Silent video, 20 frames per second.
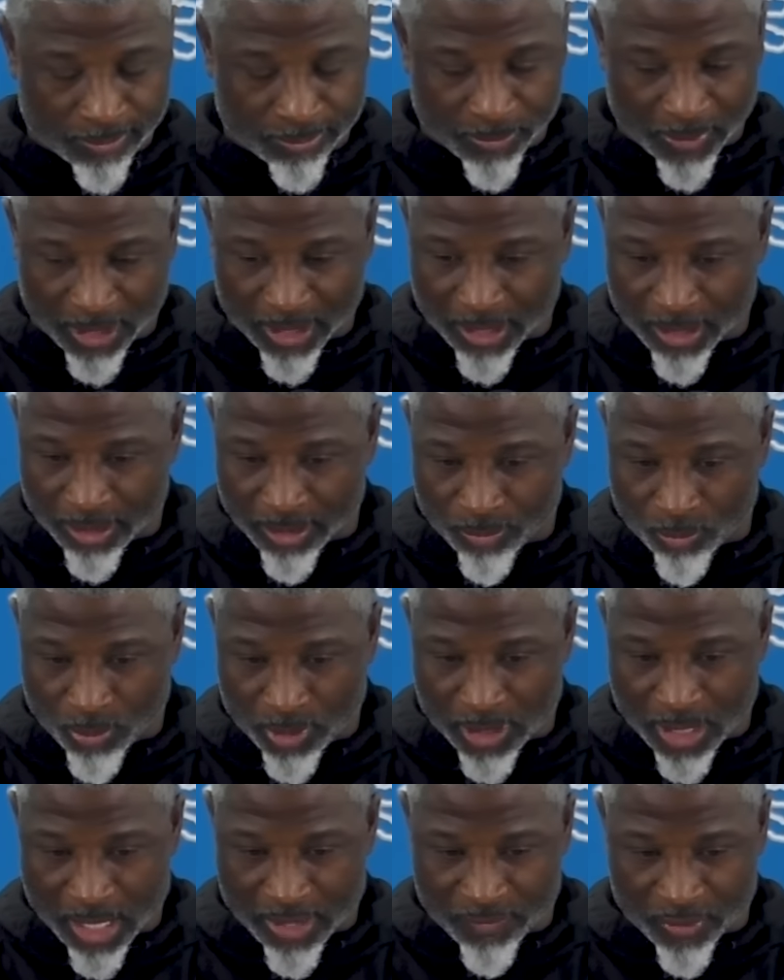And
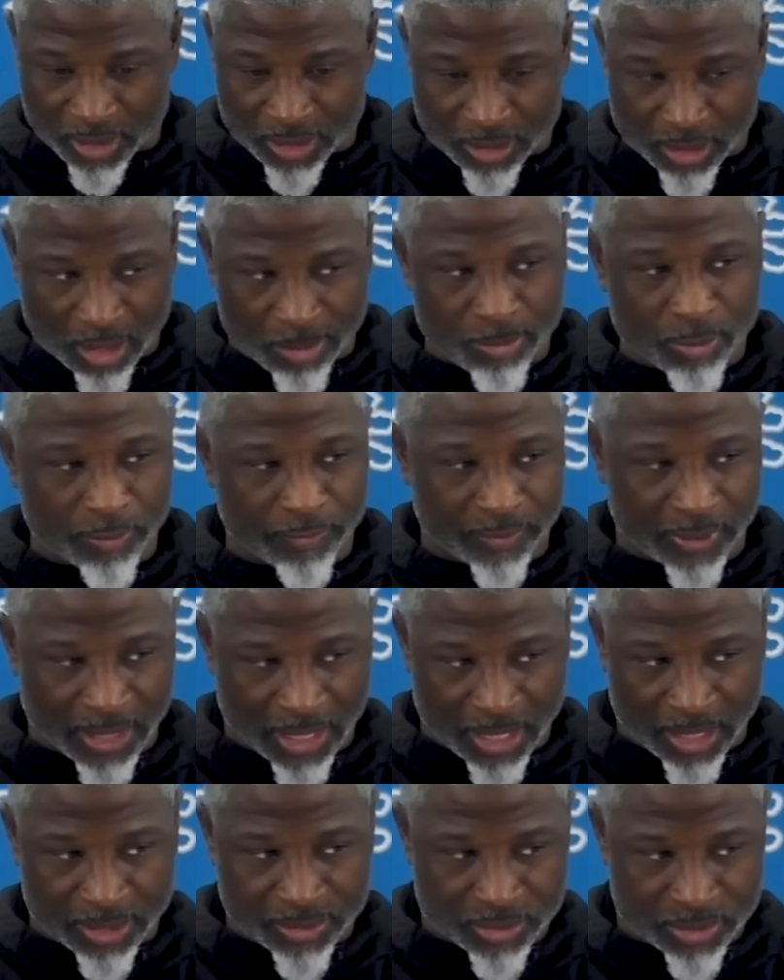we have a number of
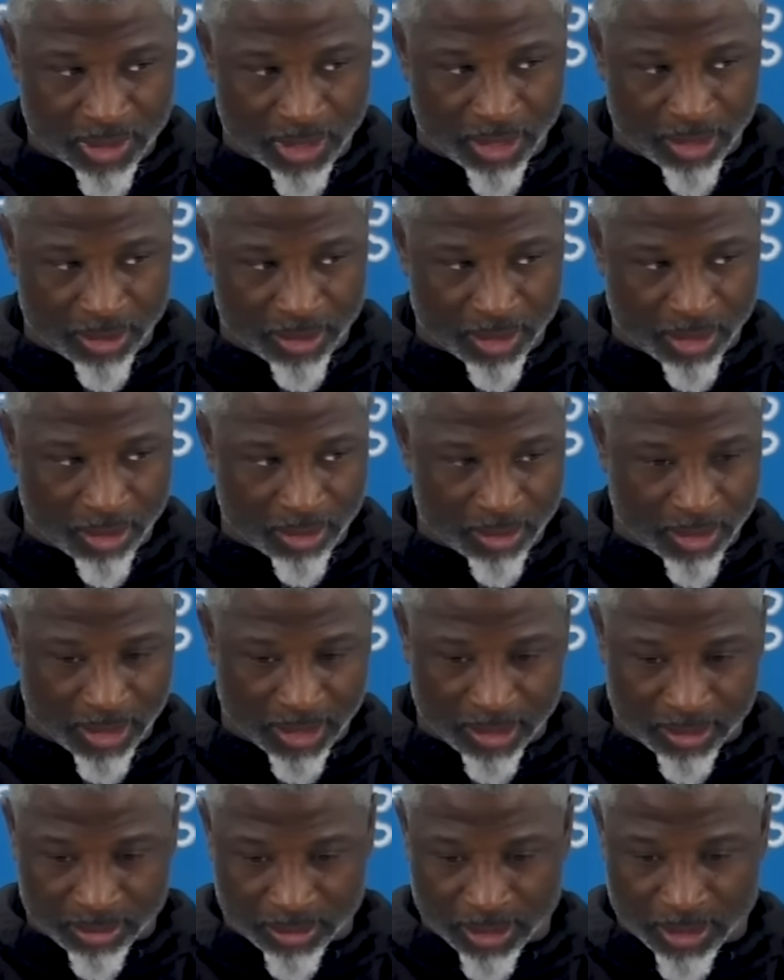guys in there
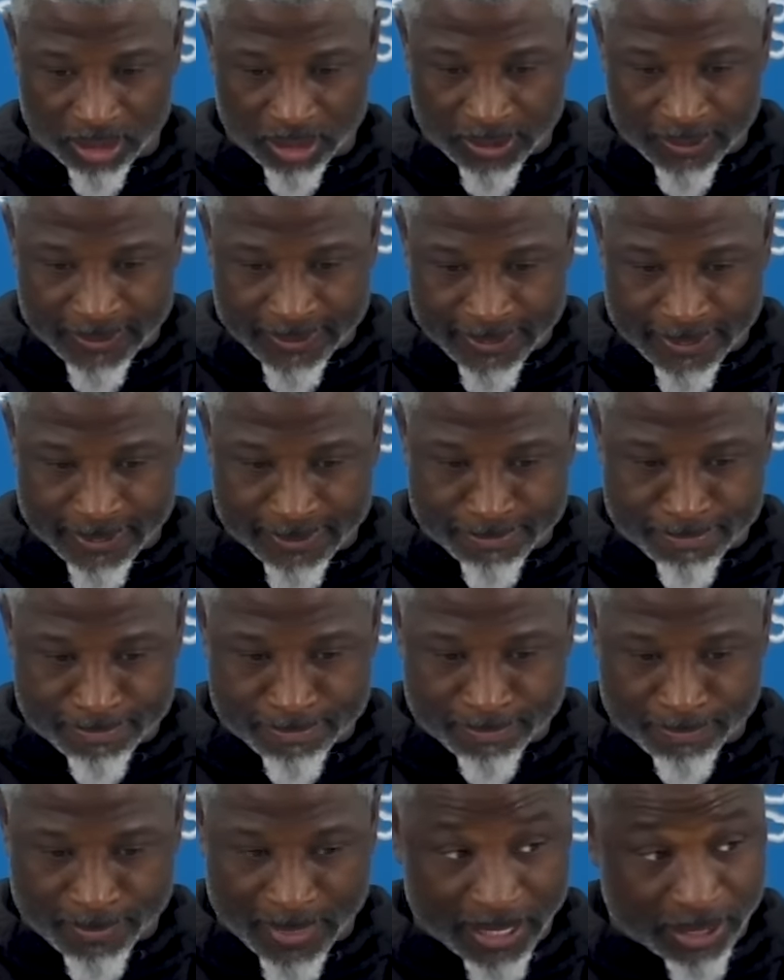that
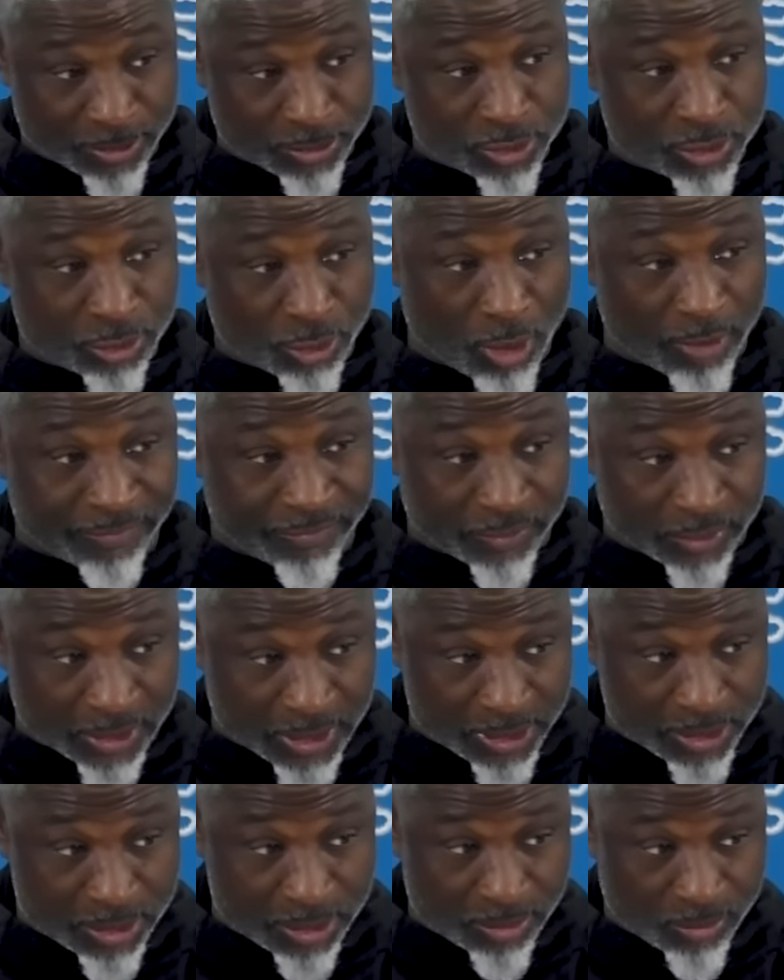can start for
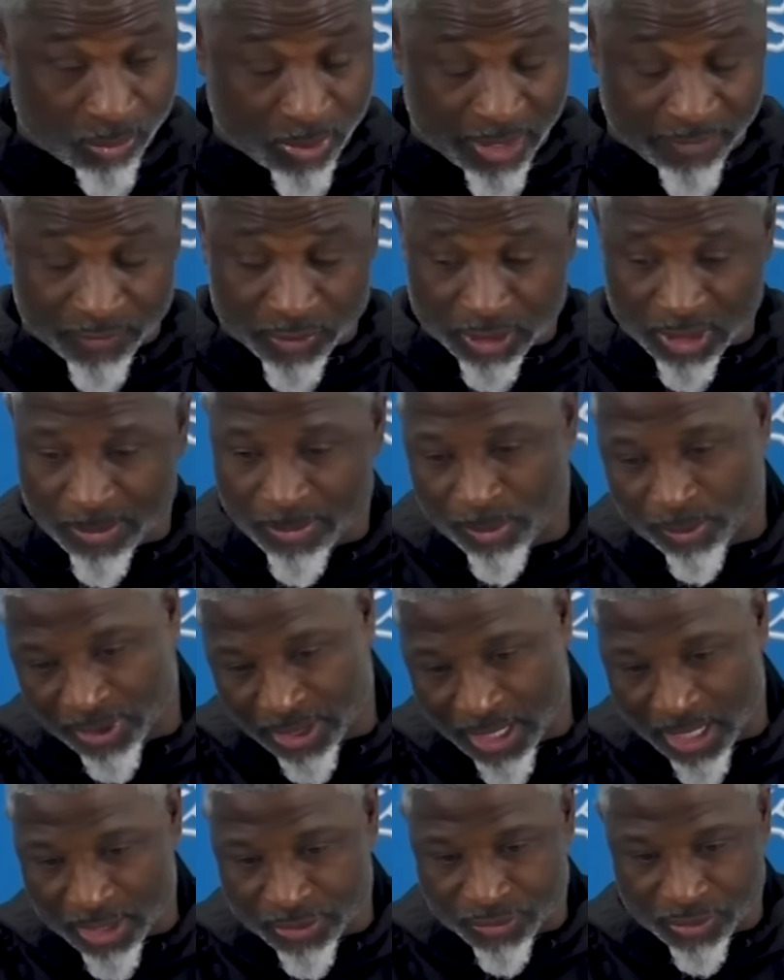us. We have a number of
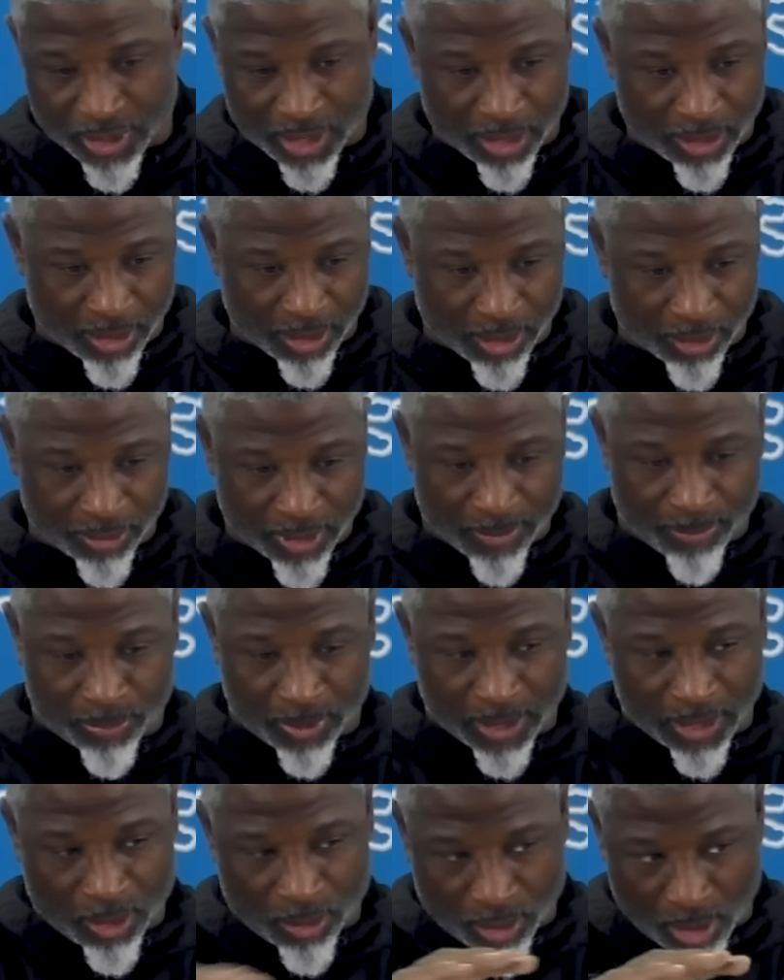guys in there that
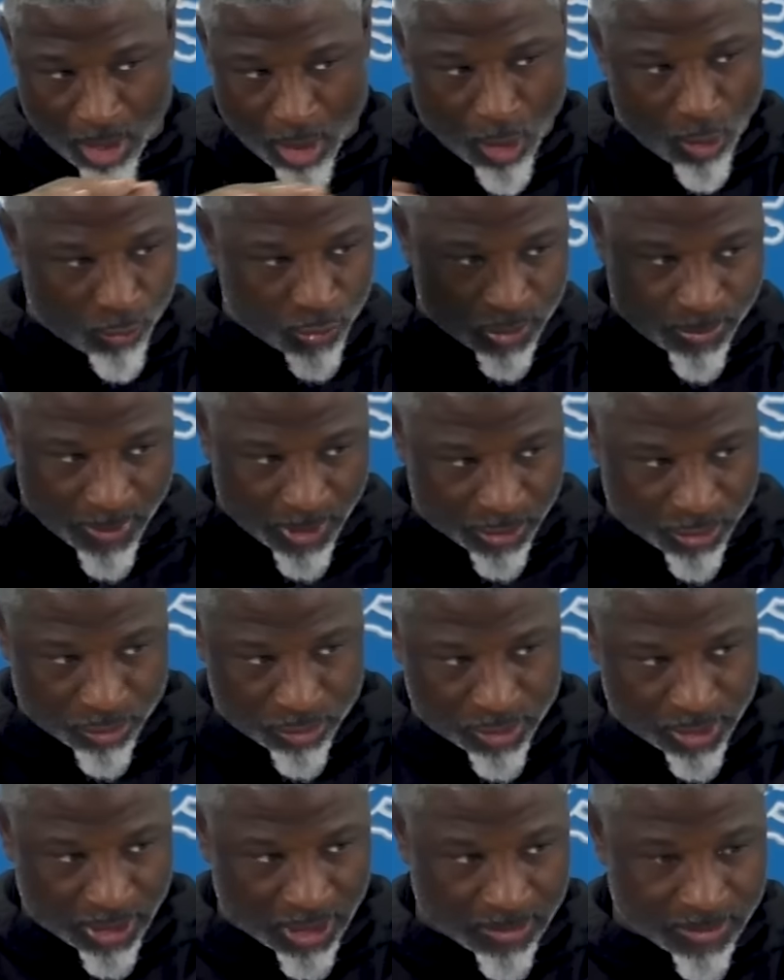play on all special
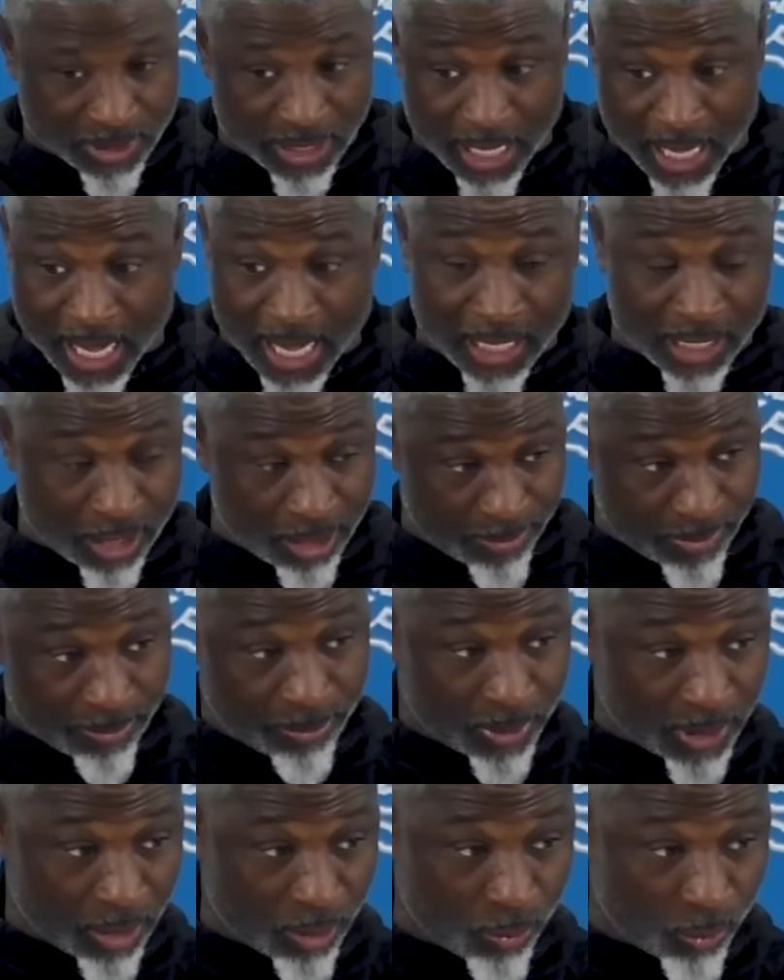teams and come and
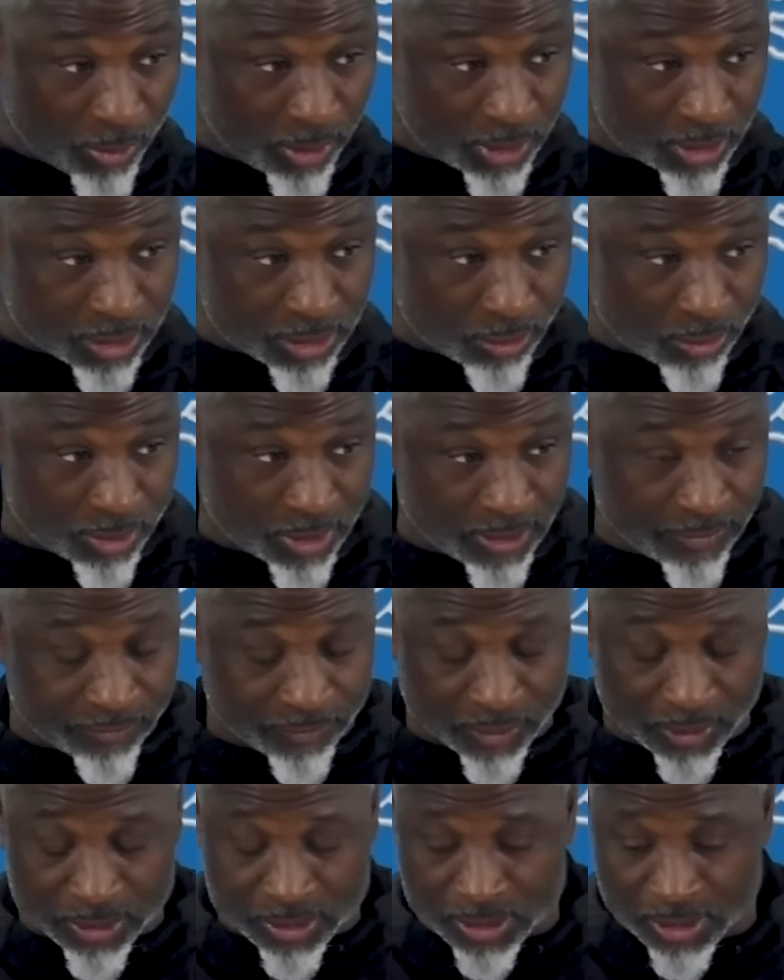play with us on
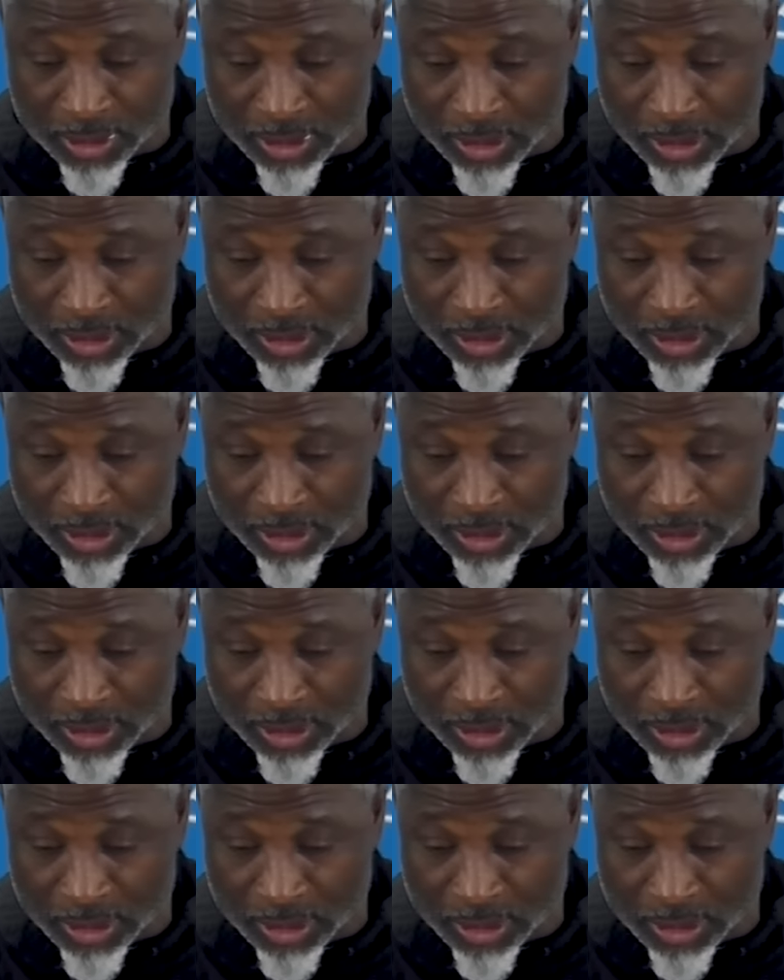defense.